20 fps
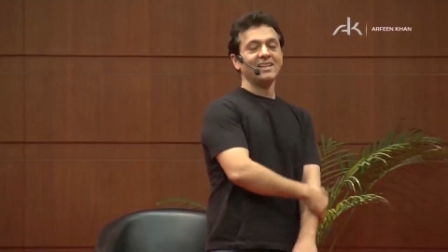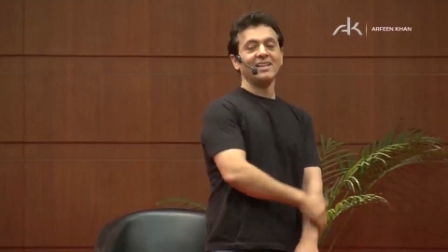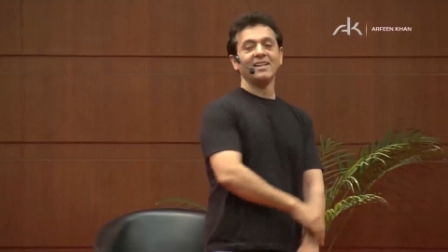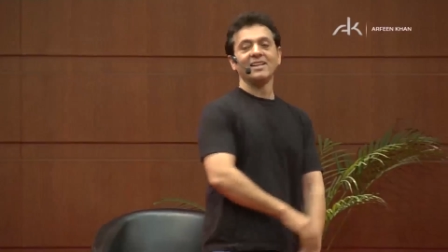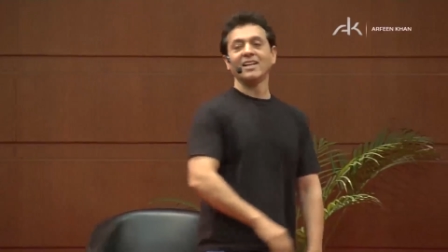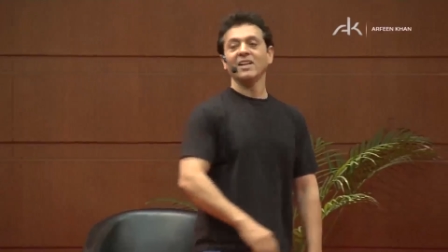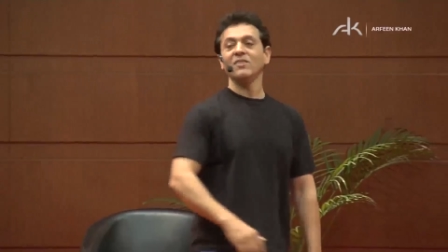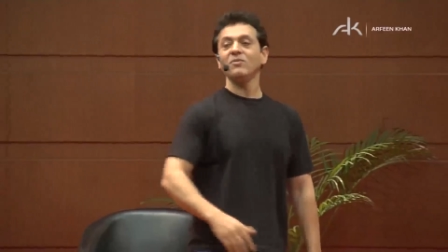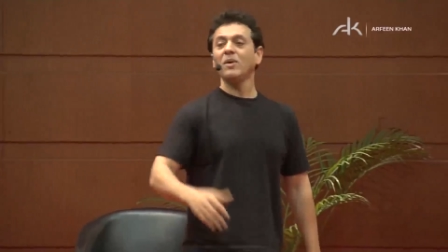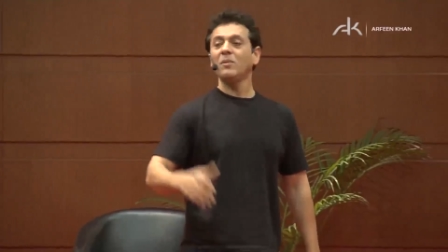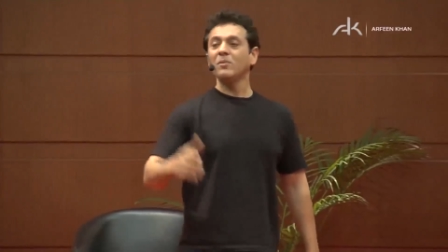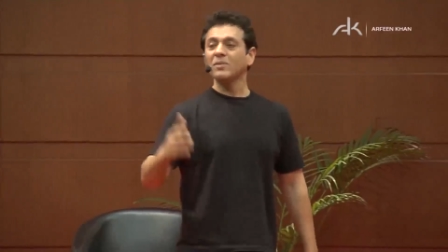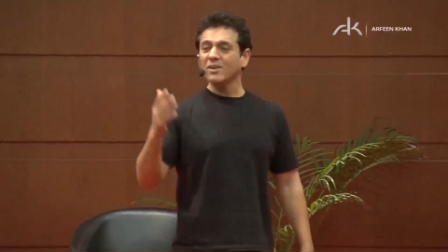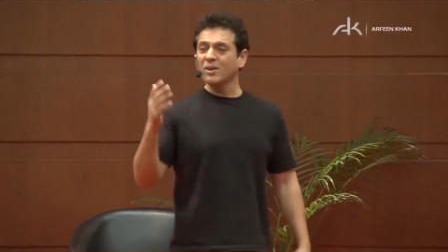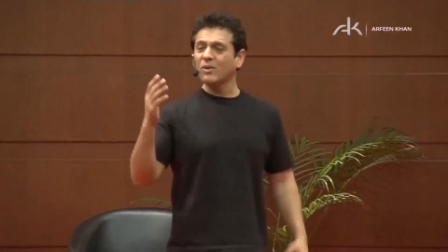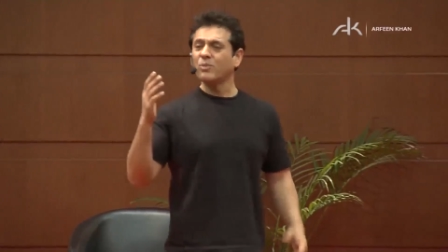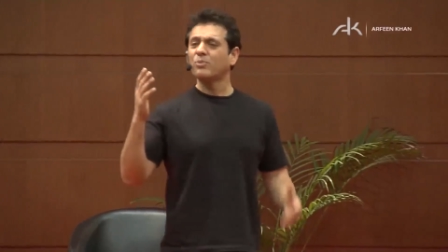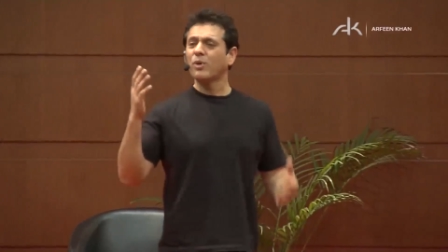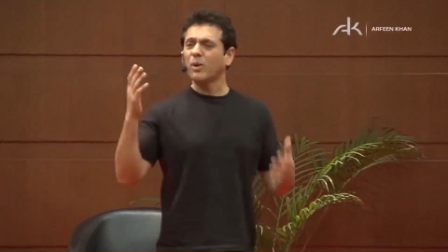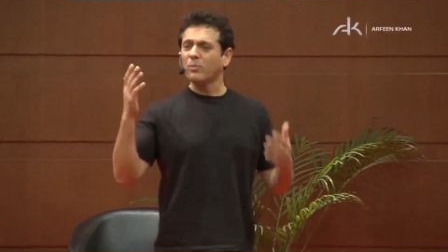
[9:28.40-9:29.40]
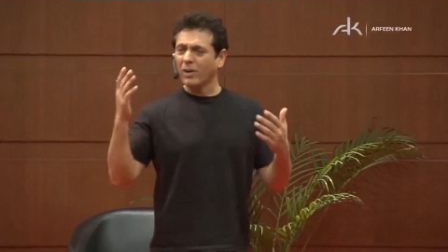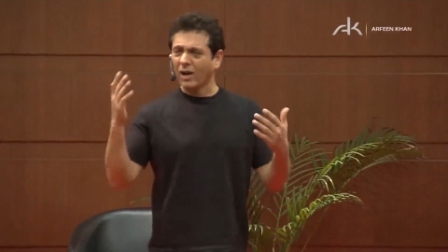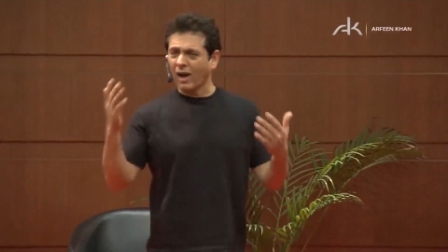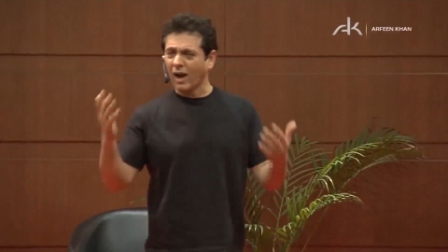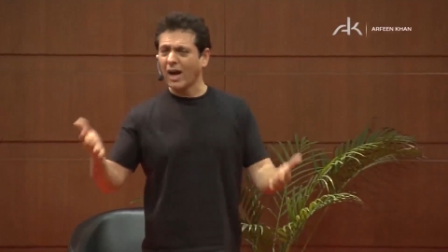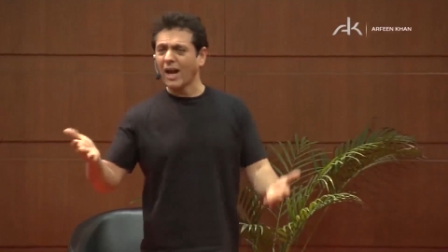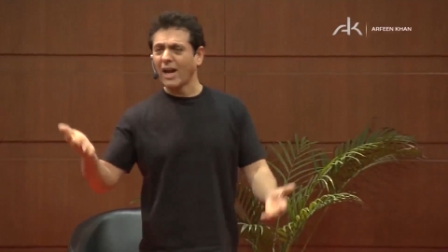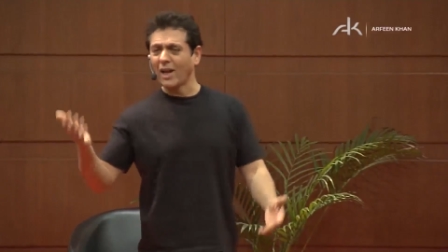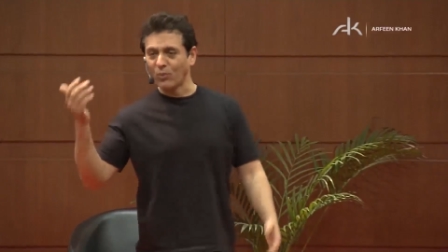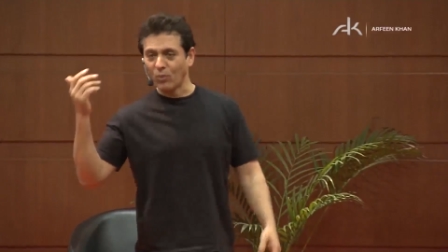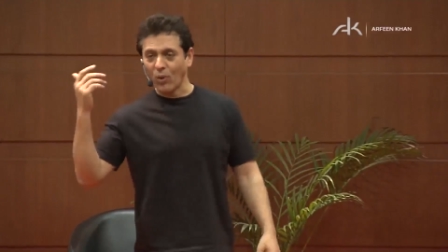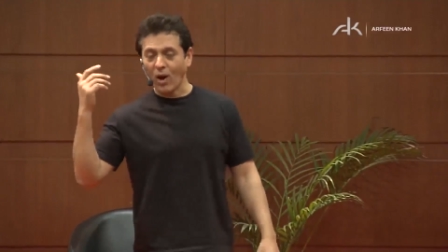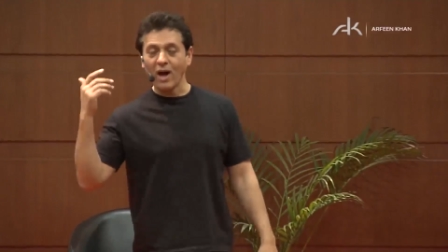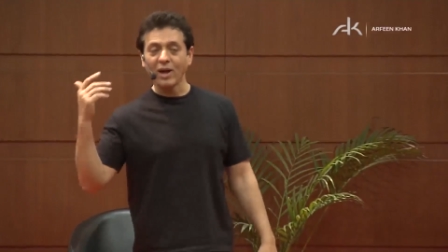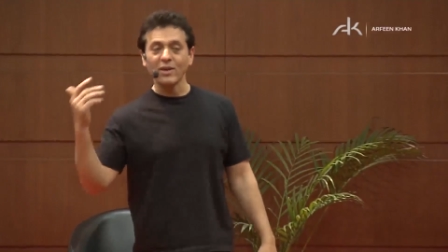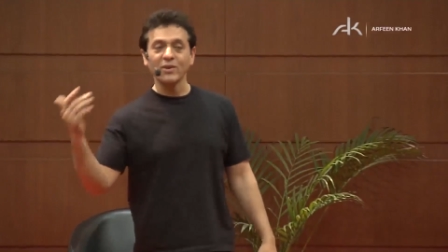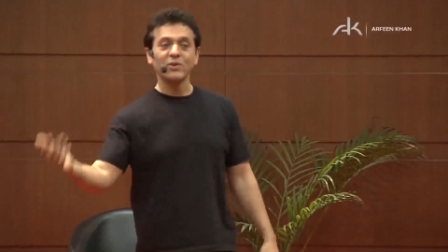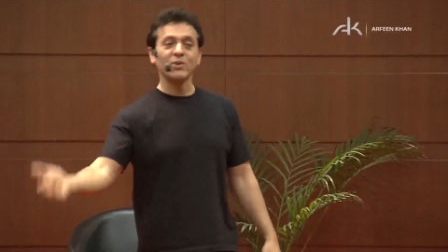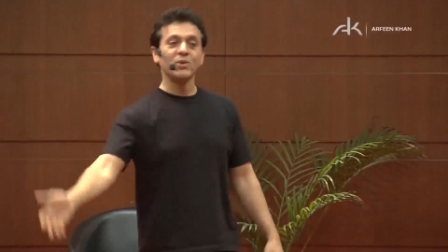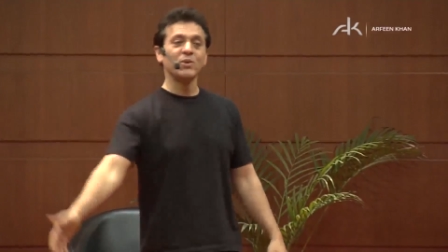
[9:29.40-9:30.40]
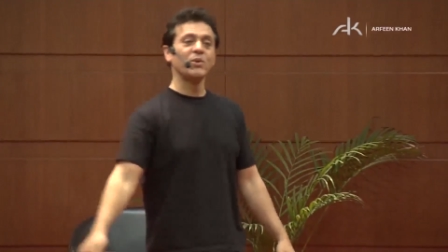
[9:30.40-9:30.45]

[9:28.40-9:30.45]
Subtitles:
Give Mamta a proper hi. 1, 2,